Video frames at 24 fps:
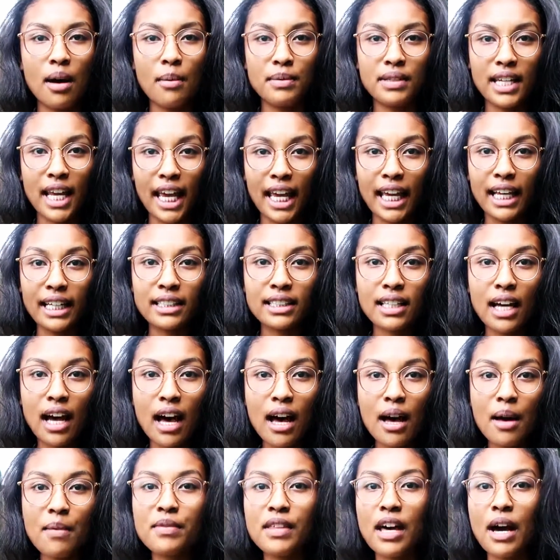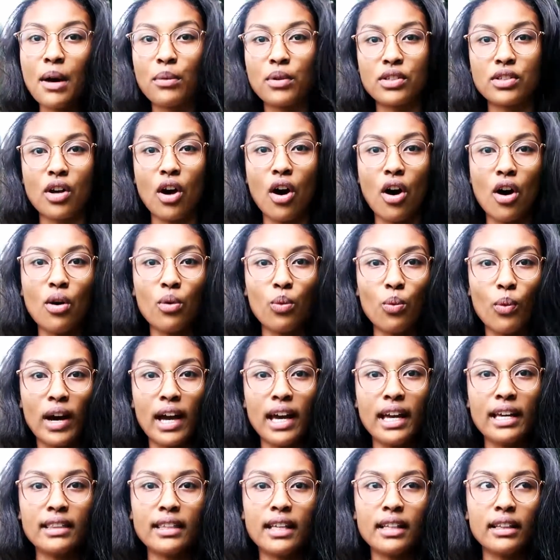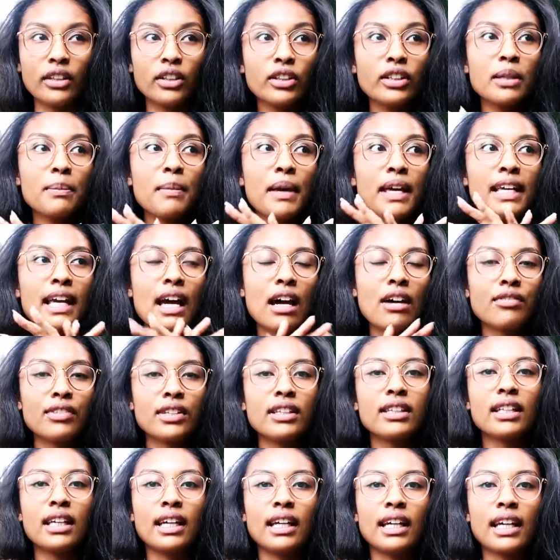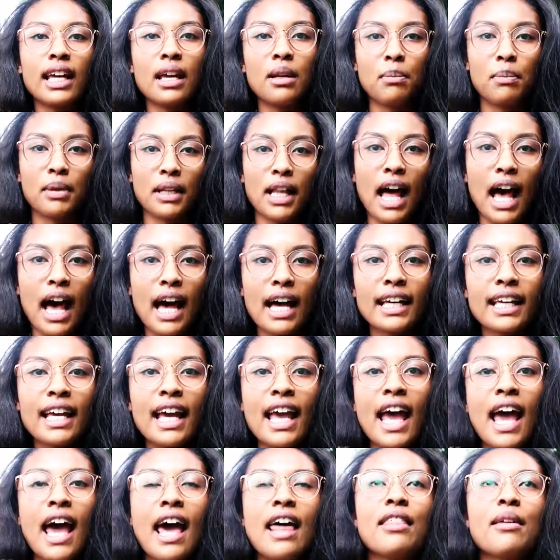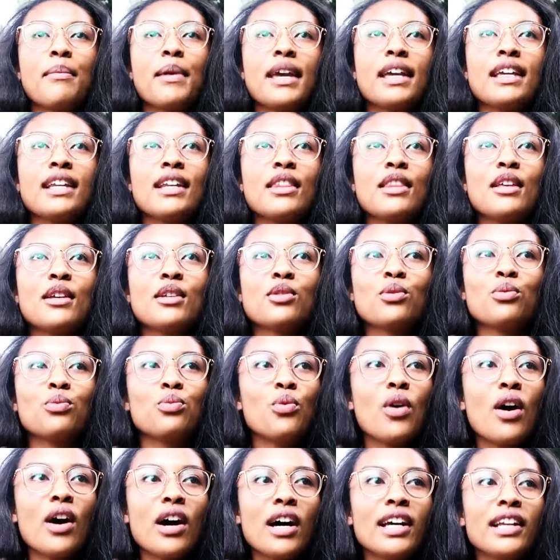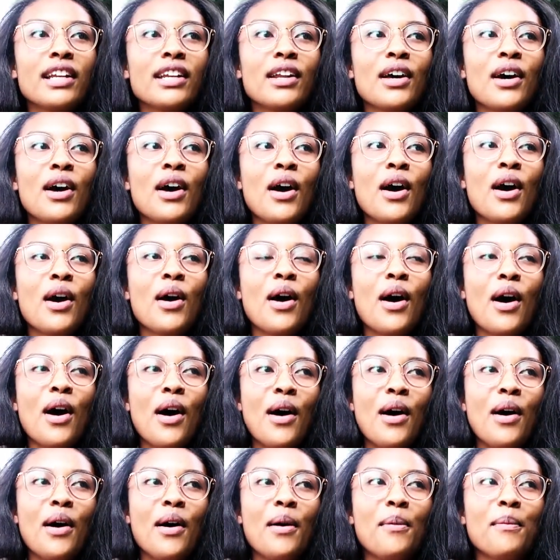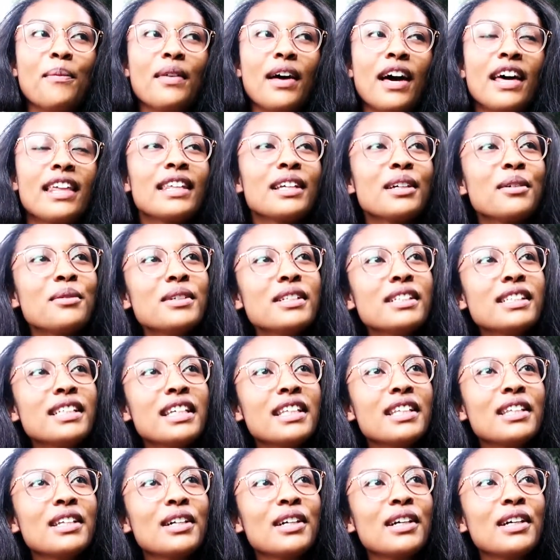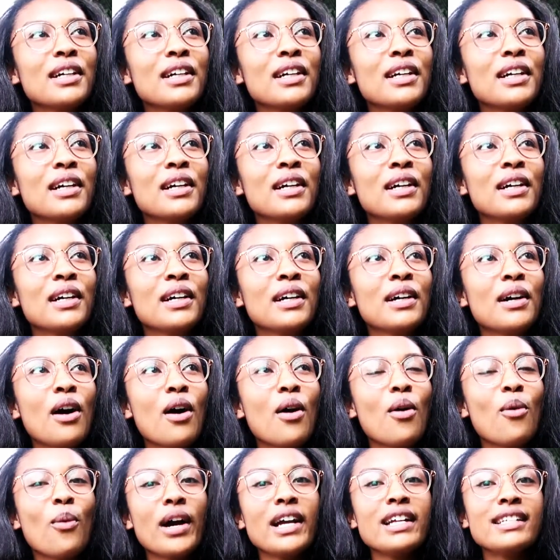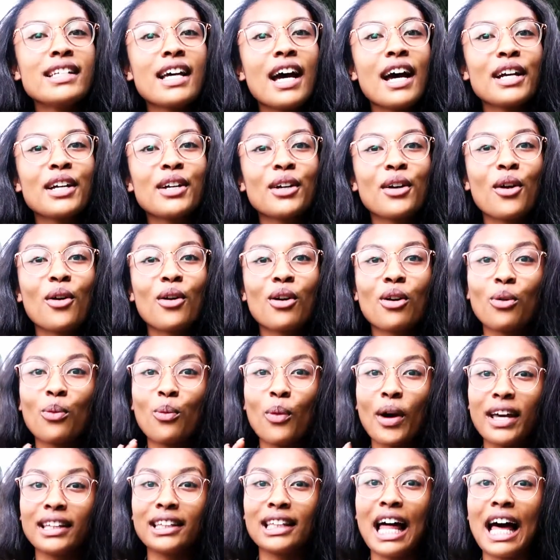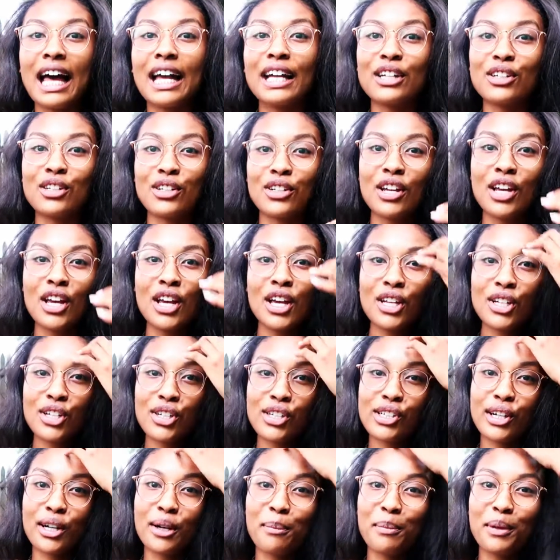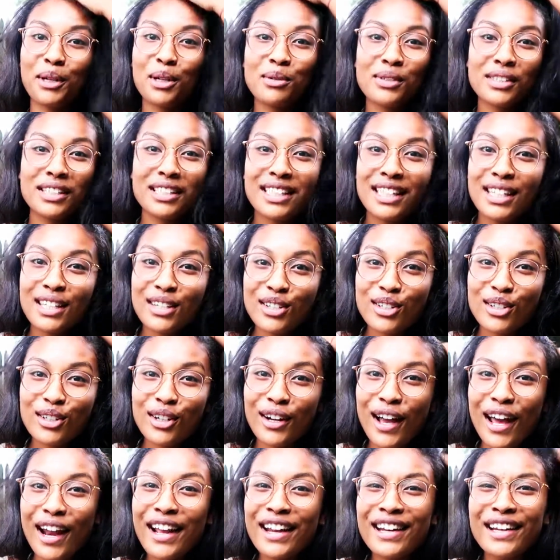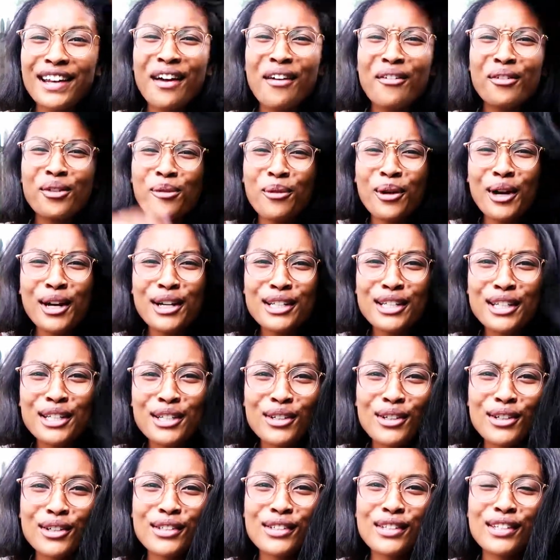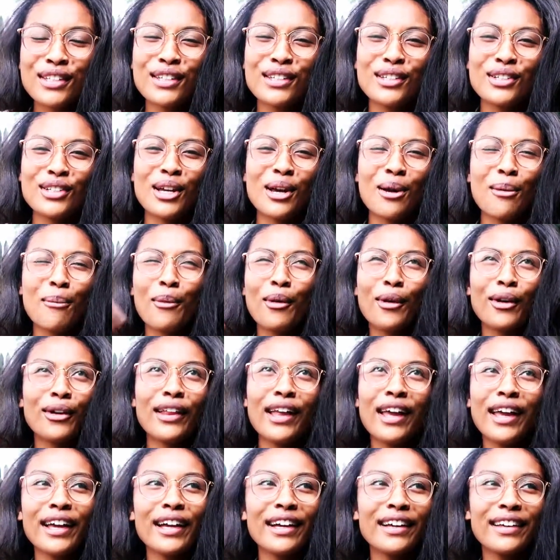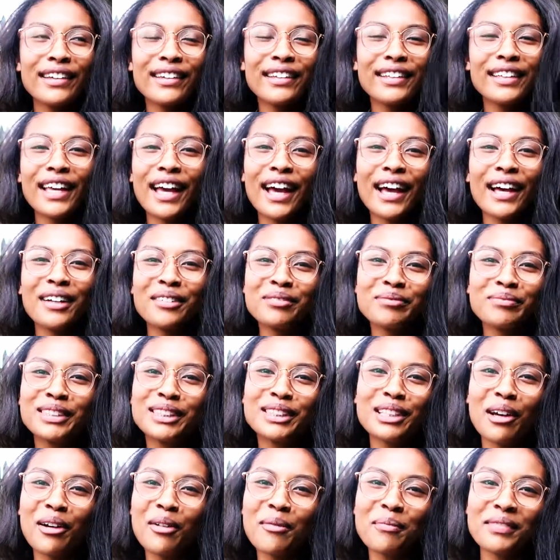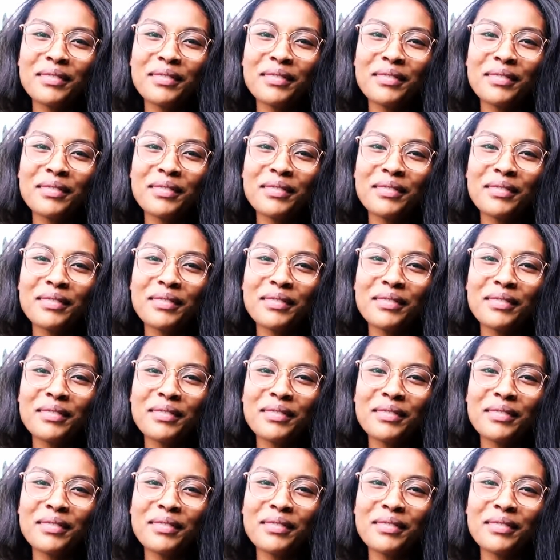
tank top that was all white. They literally make everything in black, and they made this one, I think it was either a white tiger or a white lion shirt, but it was a t-shirt, and I never wear t-shirts to the gym, or like, yeah, so